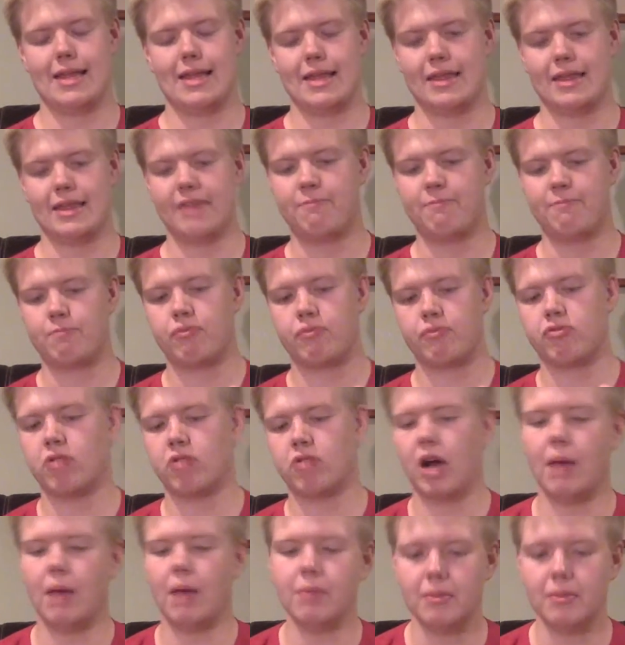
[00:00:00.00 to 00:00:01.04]
The
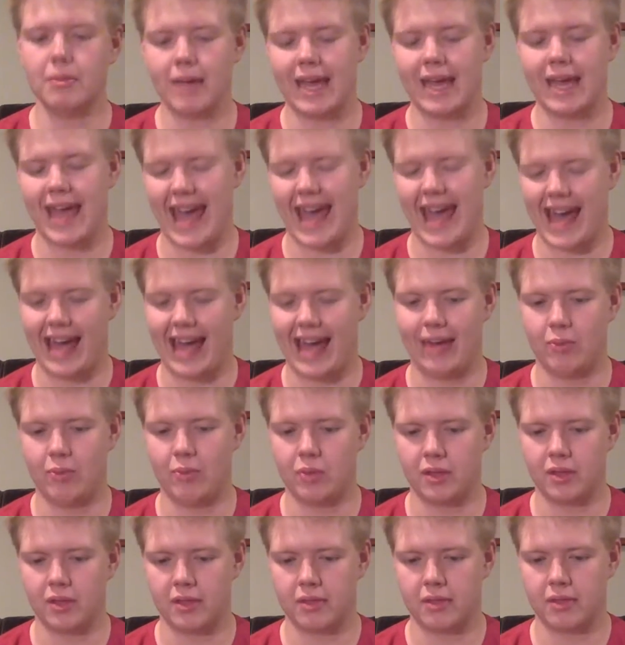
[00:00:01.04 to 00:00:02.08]
problem I had
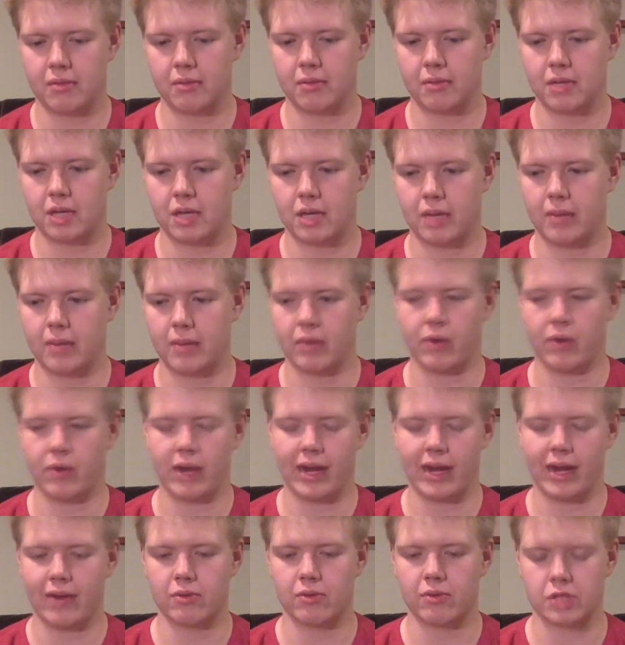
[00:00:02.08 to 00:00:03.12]
with coming right
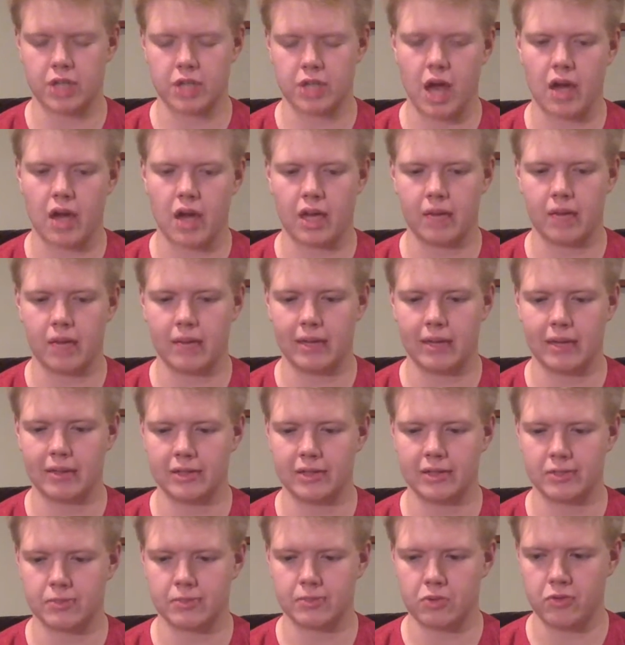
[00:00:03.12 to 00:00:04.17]
out and talking about
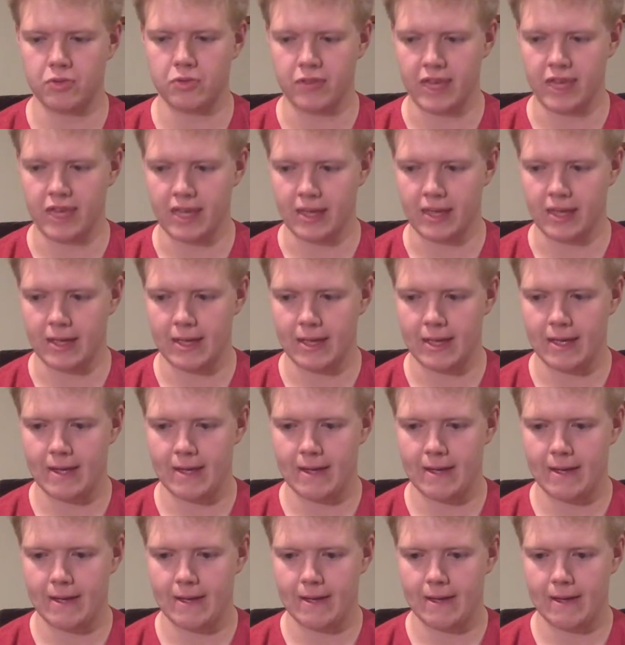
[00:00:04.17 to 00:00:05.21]
this movie
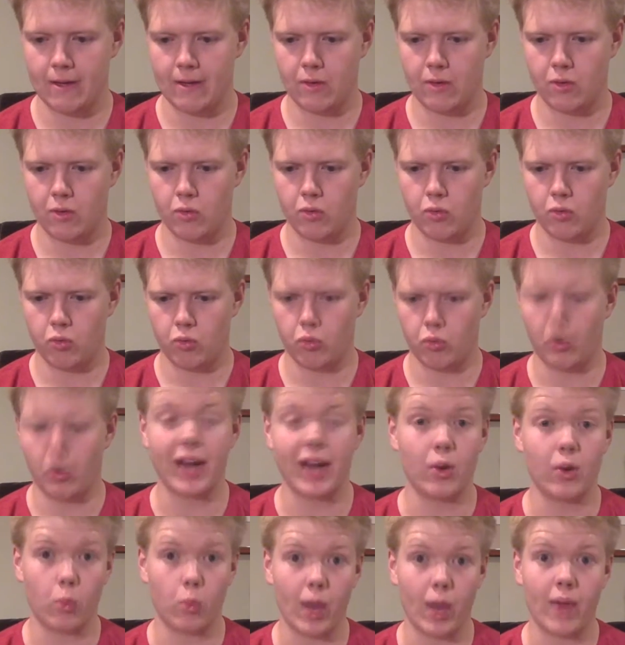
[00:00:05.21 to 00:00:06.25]
right
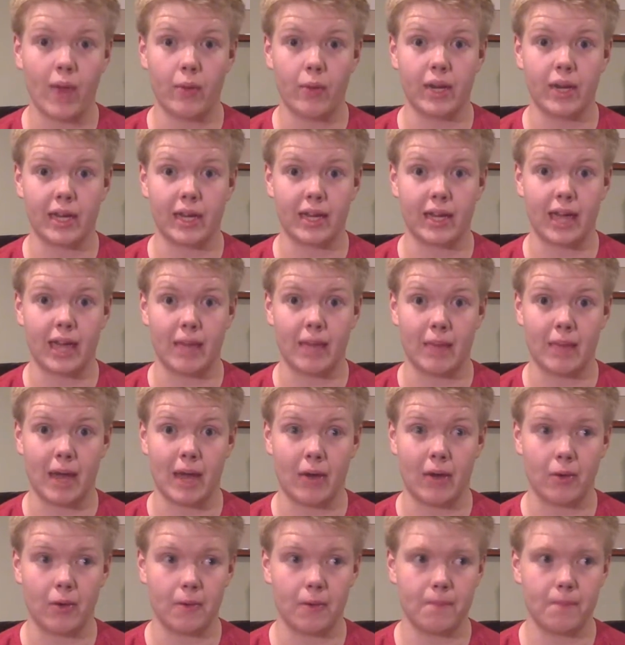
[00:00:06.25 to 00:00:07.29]
away when it came
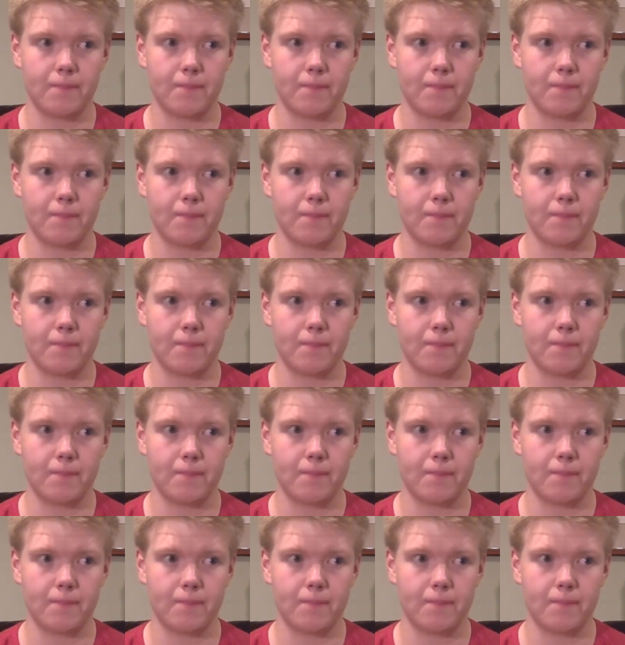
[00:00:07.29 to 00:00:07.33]
out